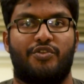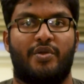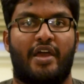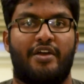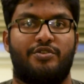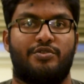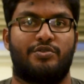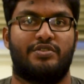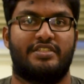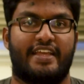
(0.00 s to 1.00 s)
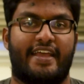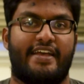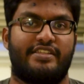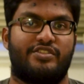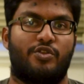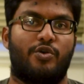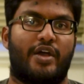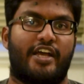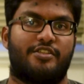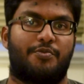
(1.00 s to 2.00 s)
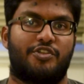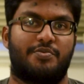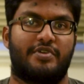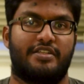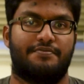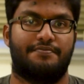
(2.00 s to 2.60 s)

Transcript: you have to stay as low as possible.